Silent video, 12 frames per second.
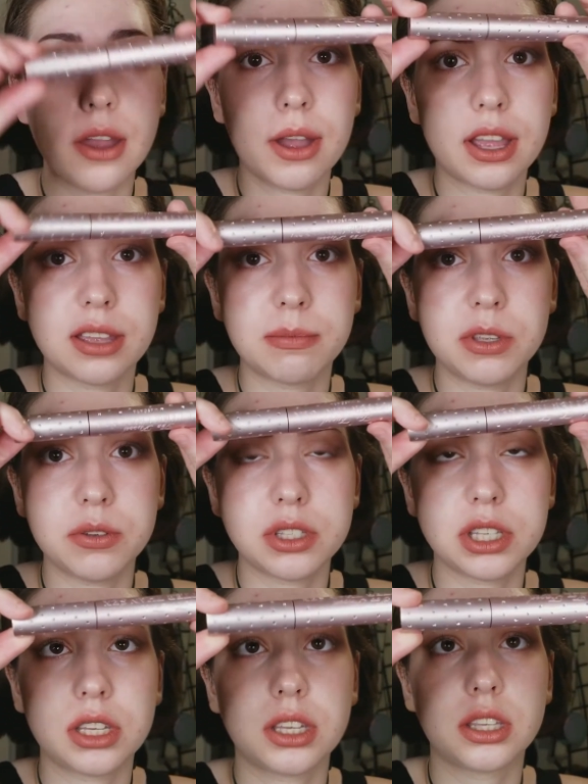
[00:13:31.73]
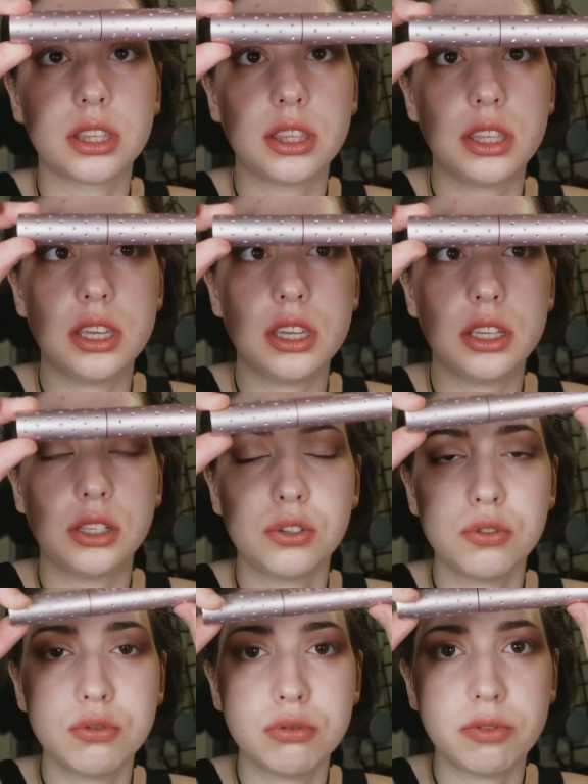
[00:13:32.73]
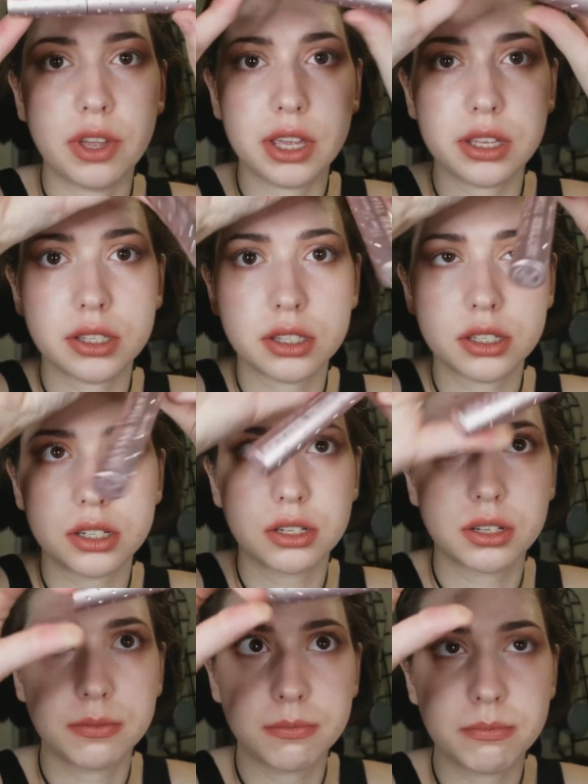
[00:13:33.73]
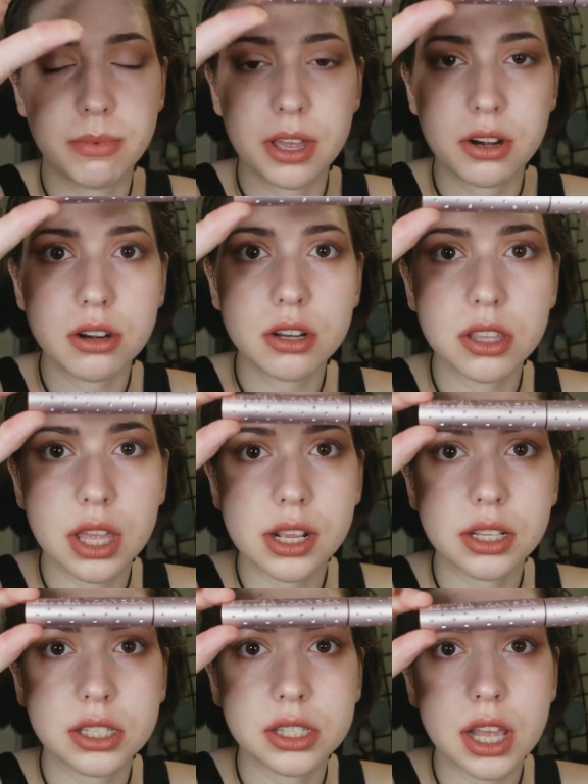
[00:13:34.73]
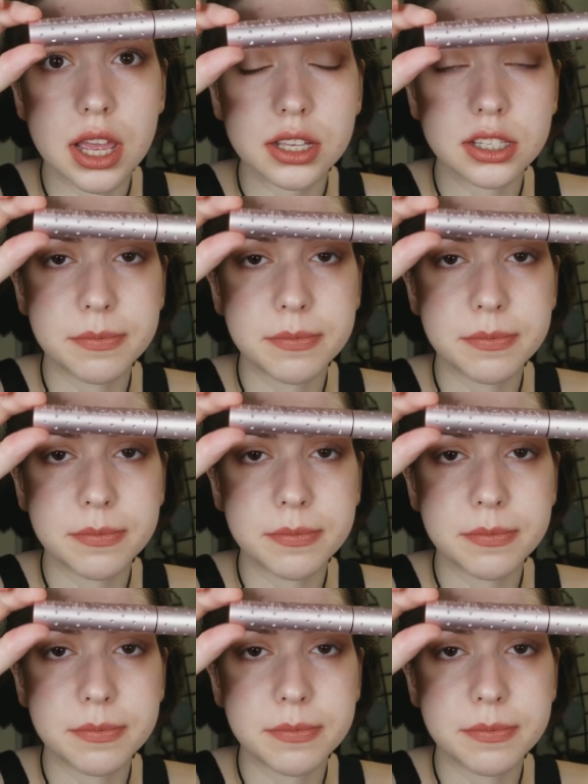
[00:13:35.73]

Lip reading: I am using the Too Faced Better Than Sex